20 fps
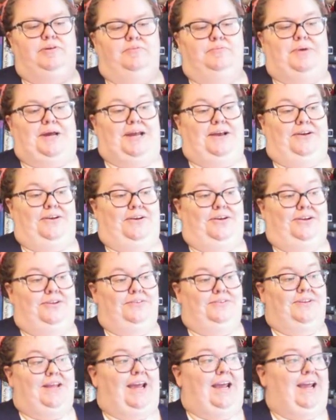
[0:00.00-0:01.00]
where
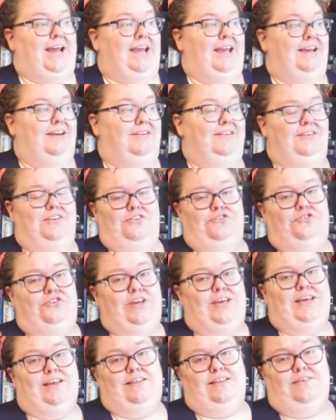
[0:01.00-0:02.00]

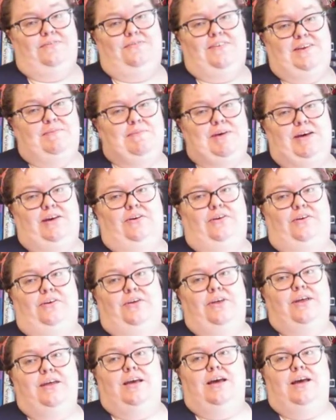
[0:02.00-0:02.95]
she is a female,